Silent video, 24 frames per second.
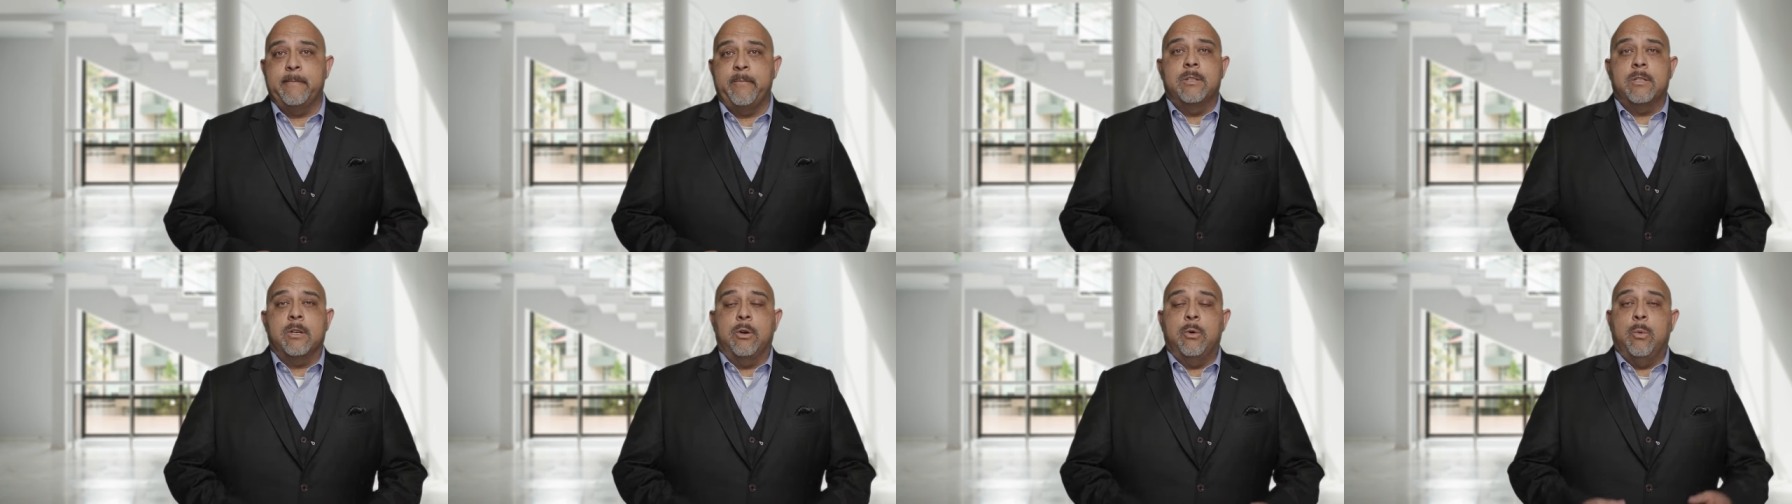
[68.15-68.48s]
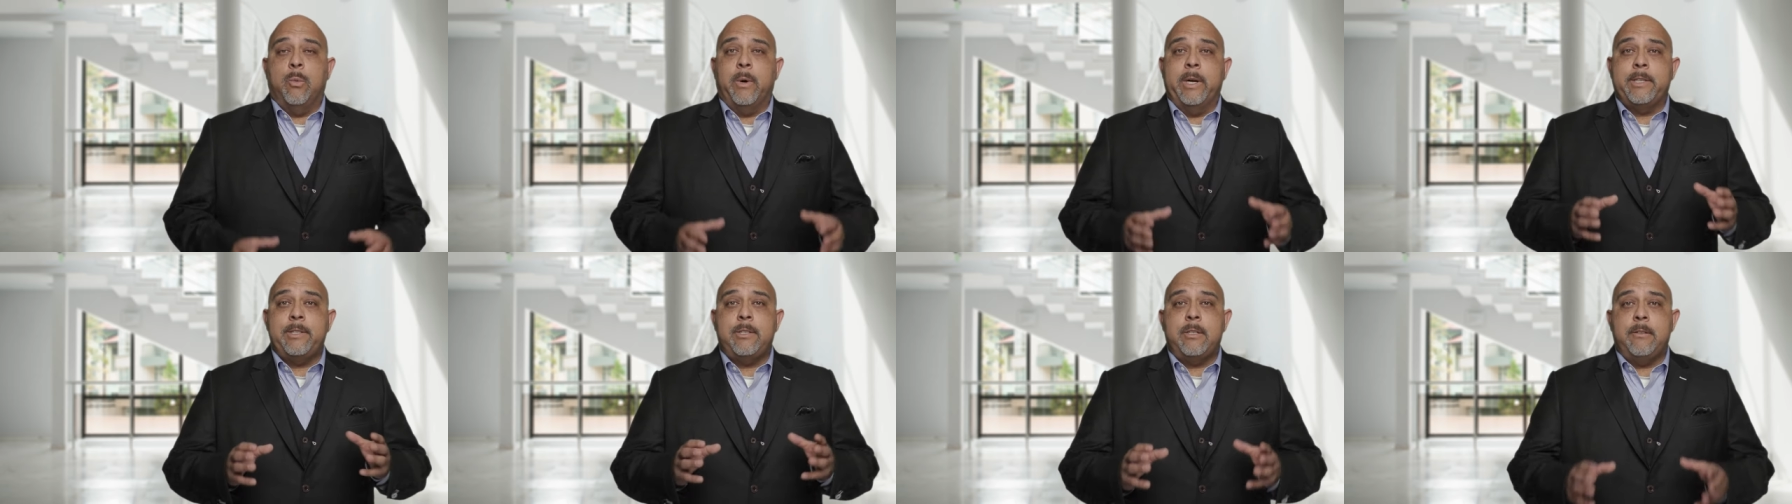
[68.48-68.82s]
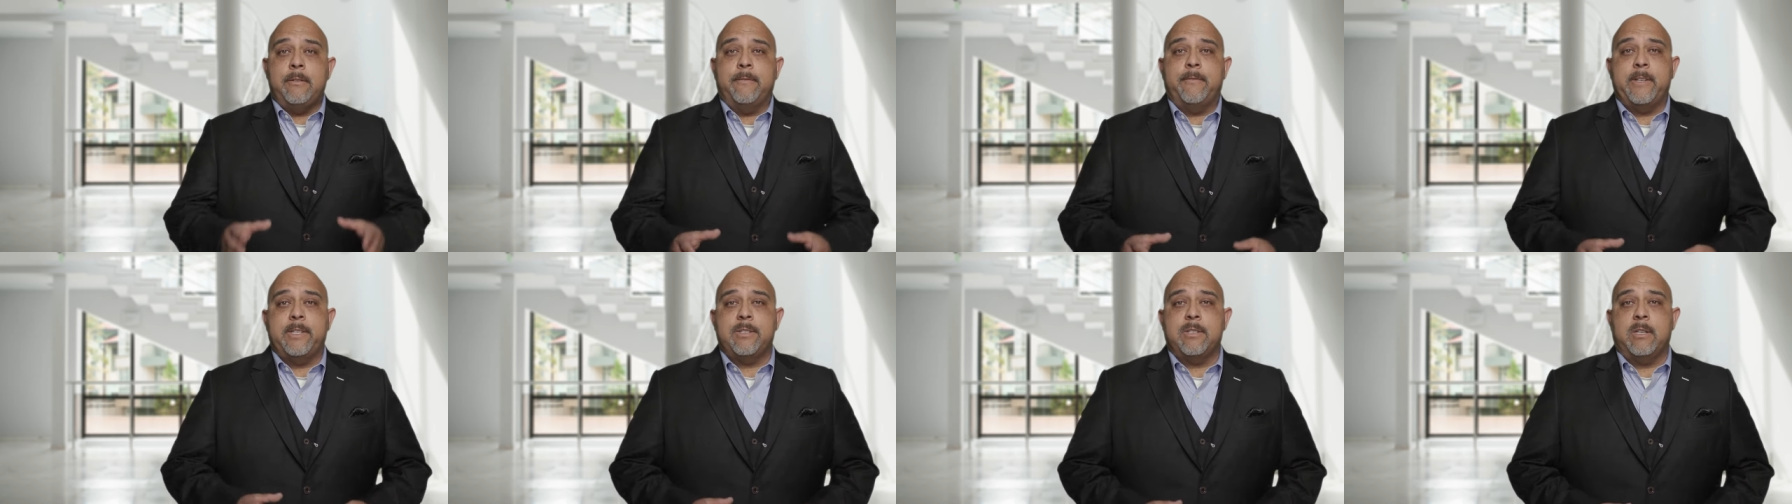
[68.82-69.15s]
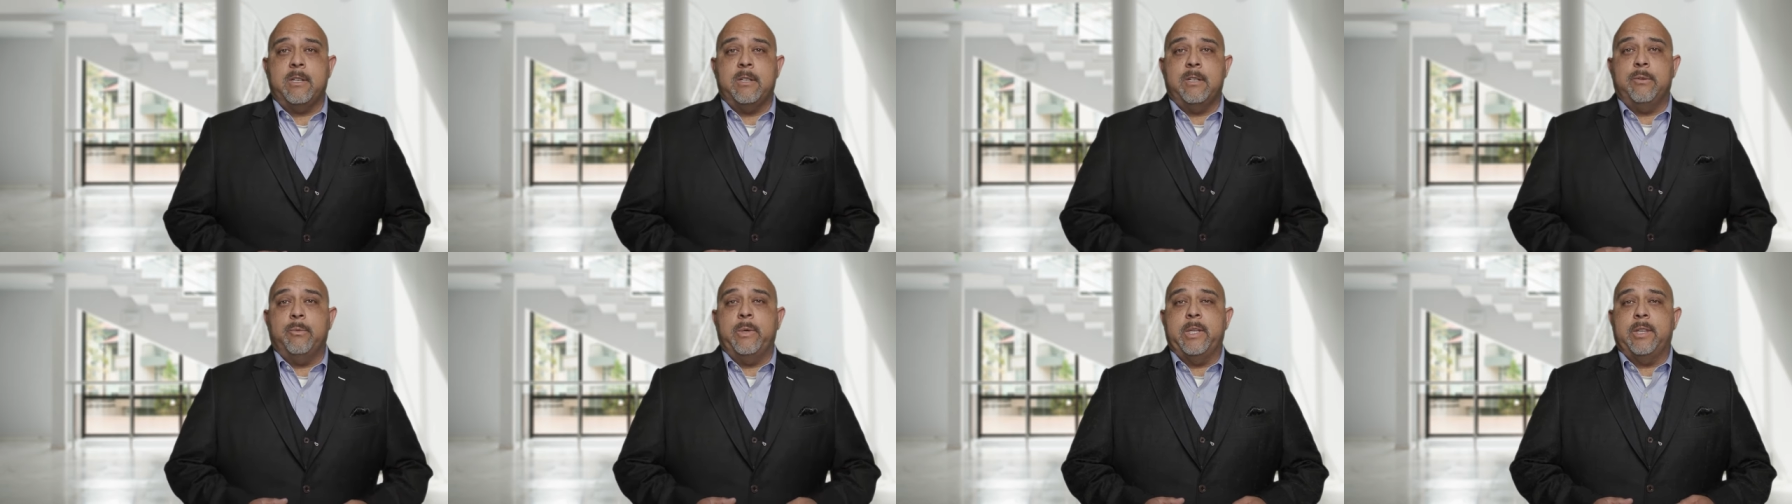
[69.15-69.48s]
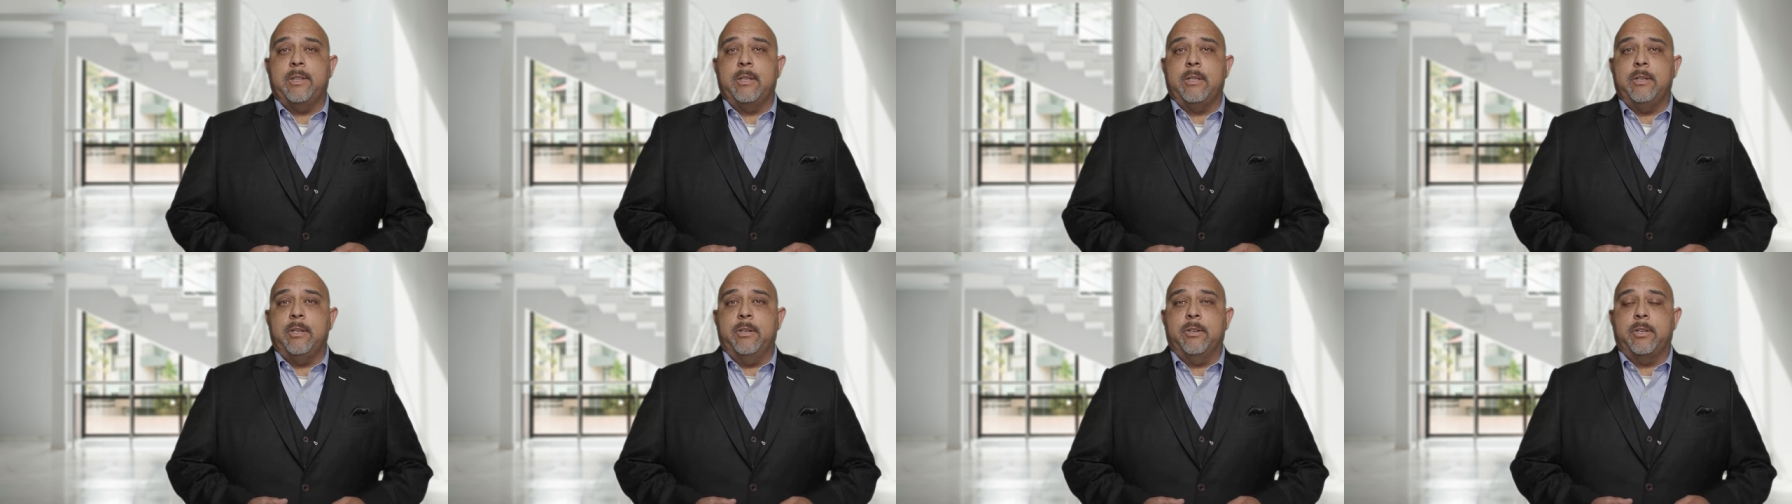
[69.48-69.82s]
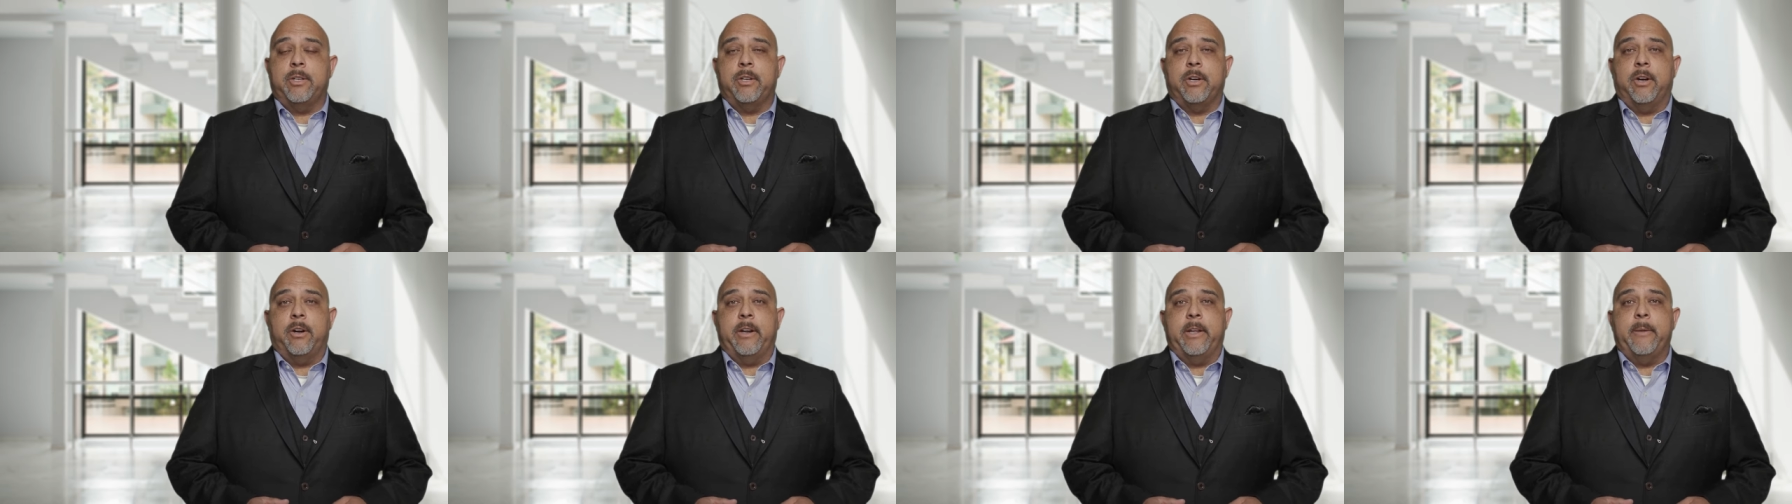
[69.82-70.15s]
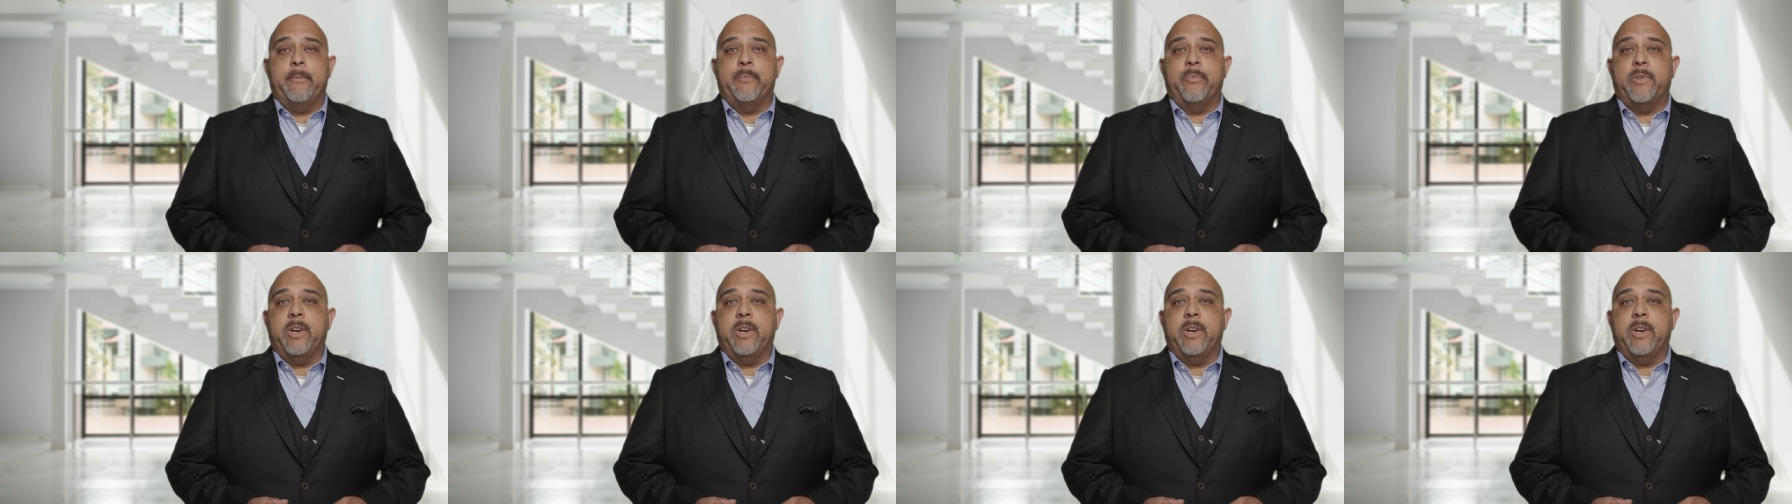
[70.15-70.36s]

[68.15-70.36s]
So once you have visited with your attorney,